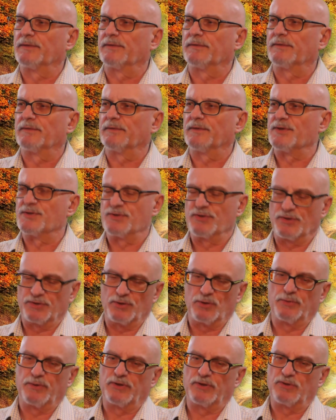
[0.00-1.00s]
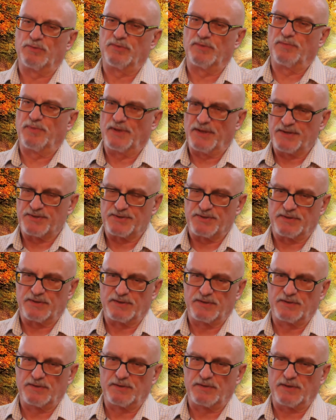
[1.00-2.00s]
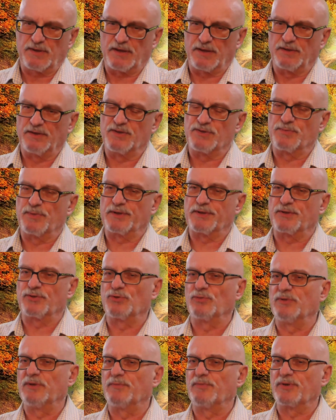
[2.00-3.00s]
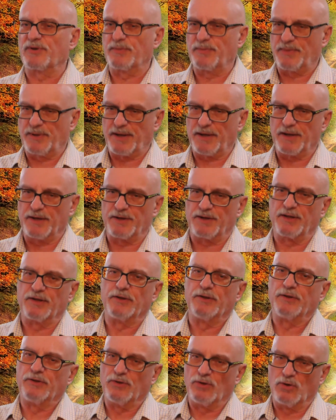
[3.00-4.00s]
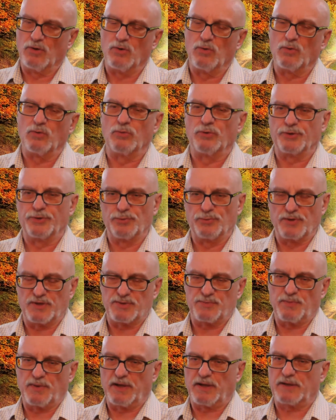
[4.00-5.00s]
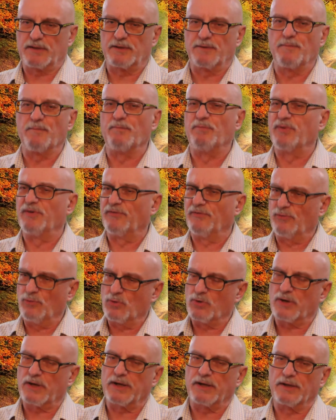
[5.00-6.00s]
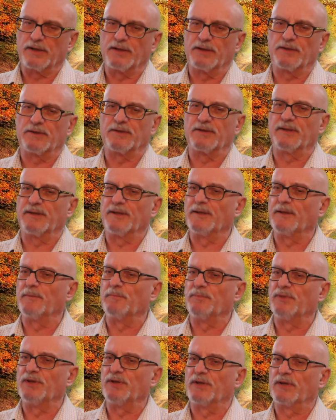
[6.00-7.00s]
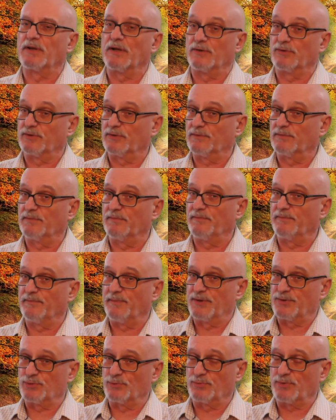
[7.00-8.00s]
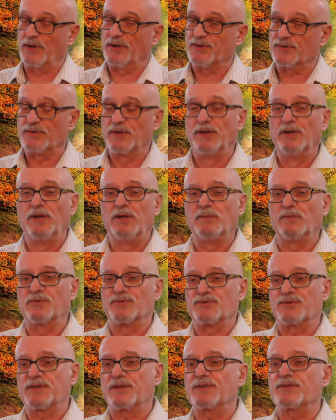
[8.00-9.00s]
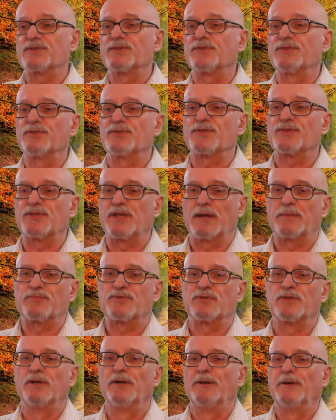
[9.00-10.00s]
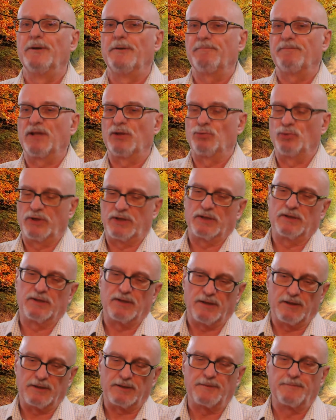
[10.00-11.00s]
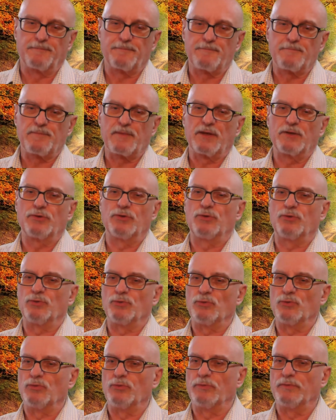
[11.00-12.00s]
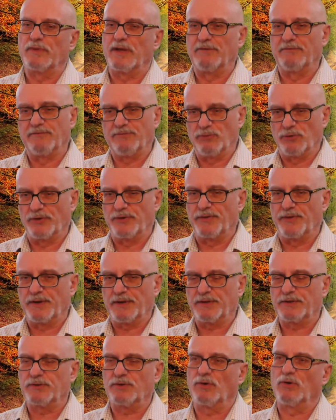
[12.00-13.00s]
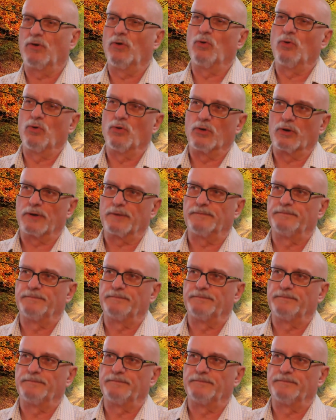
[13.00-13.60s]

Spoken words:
is not going to be pleasant, and it's better to be prepared and know what to expect beforehand than be caught by surprise, because there are certain steps that we can take to avoid that, or